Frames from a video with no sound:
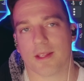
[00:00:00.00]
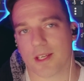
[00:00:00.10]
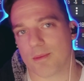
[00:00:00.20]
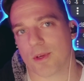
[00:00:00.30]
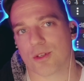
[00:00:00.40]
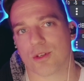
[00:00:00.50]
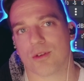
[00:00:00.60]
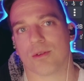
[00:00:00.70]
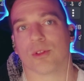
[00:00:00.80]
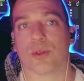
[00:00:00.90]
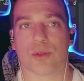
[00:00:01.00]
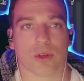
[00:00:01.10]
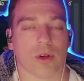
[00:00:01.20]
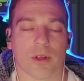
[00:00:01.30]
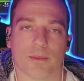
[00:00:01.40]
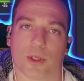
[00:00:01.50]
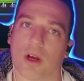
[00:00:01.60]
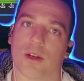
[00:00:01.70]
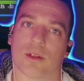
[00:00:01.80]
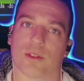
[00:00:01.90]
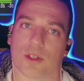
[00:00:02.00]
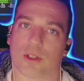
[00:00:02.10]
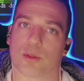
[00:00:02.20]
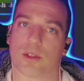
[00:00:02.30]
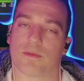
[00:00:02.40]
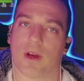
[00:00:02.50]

that's how you make sure you don't lose all your audio during your Twitch